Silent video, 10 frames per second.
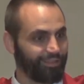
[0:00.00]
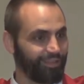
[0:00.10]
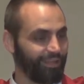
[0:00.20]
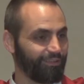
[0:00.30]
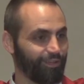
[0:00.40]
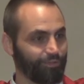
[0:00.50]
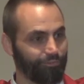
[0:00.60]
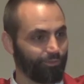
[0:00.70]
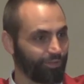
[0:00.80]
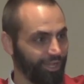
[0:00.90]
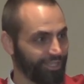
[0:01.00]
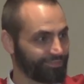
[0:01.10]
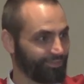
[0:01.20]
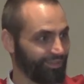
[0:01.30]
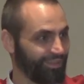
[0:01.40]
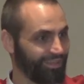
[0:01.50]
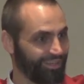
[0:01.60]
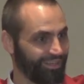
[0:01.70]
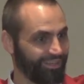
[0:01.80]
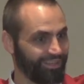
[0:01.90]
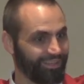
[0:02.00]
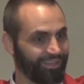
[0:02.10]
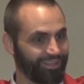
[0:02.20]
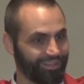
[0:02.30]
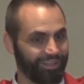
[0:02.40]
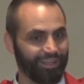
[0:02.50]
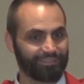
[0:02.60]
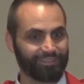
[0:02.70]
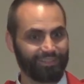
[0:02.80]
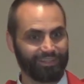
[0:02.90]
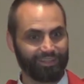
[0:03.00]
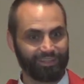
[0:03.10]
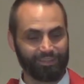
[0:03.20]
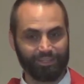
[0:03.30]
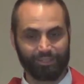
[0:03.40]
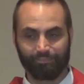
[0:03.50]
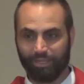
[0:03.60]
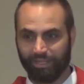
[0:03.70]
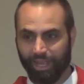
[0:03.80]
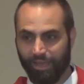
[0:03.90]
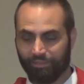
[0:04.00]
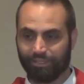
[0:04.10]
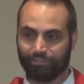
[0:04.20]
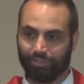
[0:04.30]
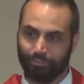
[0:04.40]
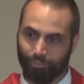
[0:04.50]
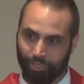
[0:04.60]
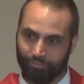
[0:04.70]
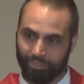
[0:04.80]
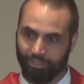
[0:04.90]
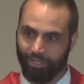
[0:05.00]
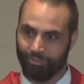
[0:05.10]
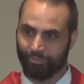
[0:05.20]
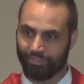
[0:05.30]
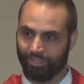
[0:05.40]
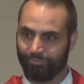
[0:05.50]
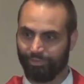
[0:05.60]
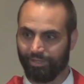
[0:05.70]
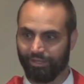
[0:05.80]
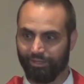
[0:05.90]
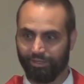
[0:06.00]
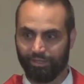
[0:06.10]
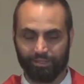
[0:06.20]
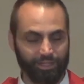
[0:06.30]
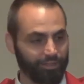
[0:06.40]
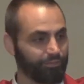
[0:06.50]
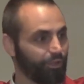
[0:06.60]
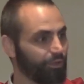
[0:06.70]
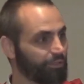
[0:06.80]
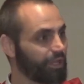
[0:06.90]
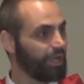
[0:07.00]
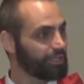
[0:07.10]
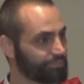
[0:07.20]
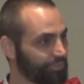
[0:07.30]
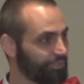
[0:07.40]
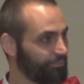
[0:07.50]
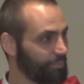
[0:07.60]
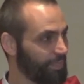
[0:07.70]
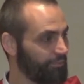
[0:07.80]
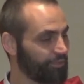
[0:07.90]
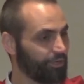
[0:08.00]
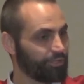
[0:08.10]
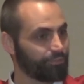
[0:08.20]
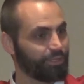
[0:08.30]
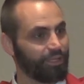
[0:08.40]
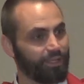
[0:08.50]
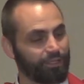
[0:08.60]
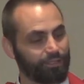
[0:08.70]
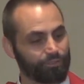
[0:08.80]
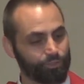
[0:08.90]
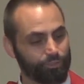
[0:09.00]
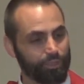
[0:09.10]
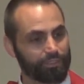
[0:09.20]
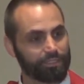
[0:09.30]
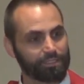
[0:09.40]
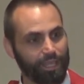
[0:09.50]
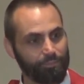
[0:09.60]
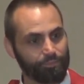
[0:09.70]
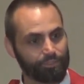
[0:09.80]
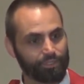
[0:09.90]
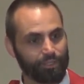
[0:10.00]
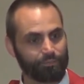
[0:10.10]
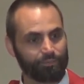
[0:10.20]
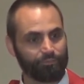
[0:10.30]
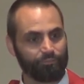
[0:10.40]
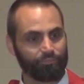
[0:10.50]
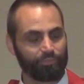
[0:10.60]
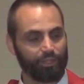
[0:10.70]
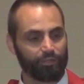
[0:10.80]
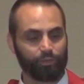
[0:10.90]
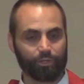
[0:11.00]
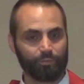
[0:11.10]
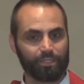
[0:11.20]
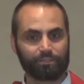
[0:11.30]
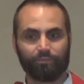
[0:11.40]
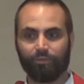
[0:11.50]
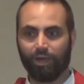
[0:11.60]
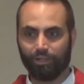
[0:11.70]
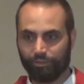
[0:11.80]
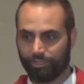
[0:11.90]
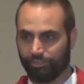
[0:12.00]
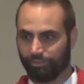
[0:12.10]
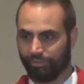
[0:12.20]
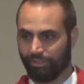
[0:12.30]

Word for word: They don't know the full gospel, you know. That's a, you know, they think being Catholic is part of a club or something, you know. They haven't heard the gospel. They haven't heard to be the truth about discipleship. They don't know what it means to follow you.